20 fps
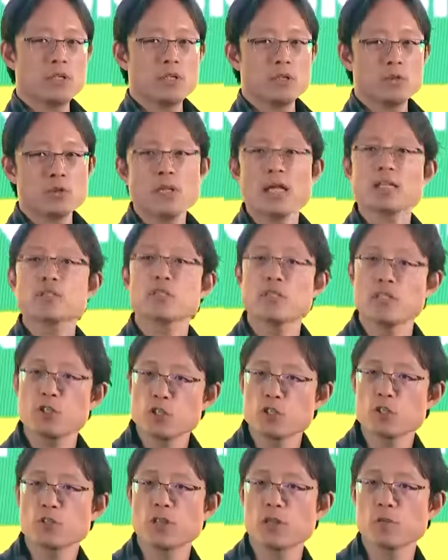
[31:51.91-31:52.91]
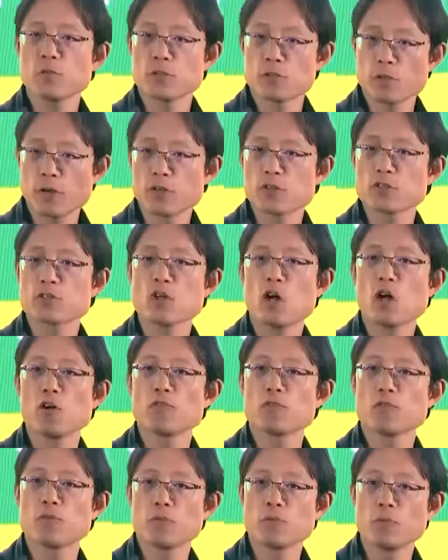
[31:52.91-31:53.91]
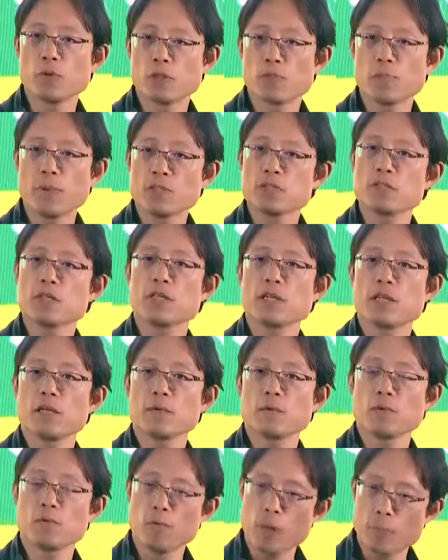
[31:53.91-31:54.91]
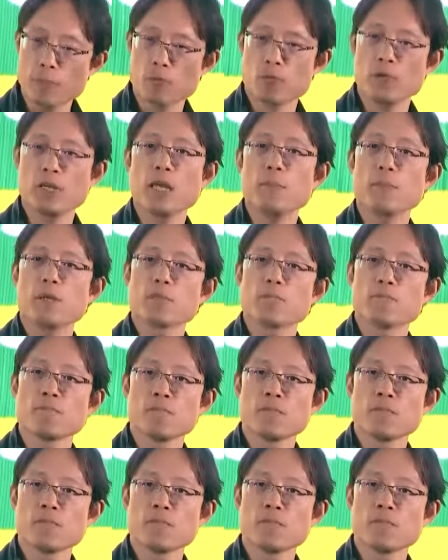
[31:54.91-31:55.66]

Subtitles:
So that's the issue that we're trying to solve with basically Web3 gaming.